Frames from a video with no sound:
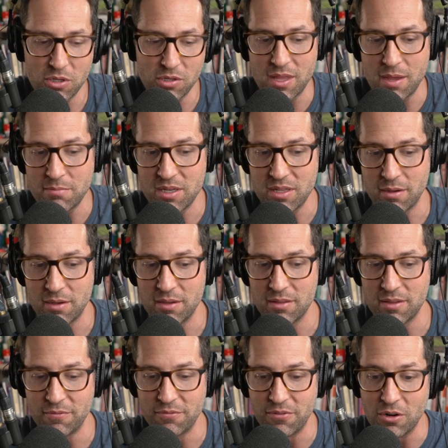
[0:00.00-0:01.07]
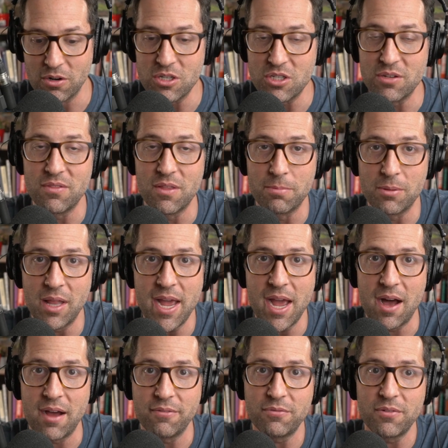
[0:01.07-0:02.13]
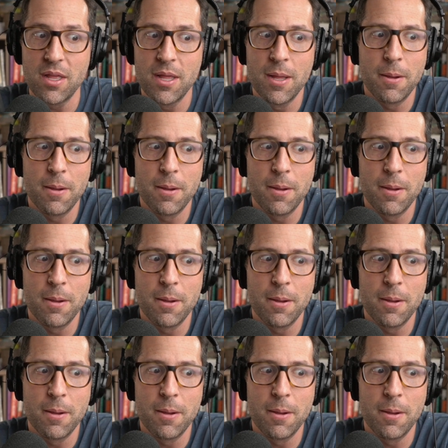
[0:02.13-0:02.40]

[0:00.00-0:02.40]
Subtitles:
took them to the verge of the playoff.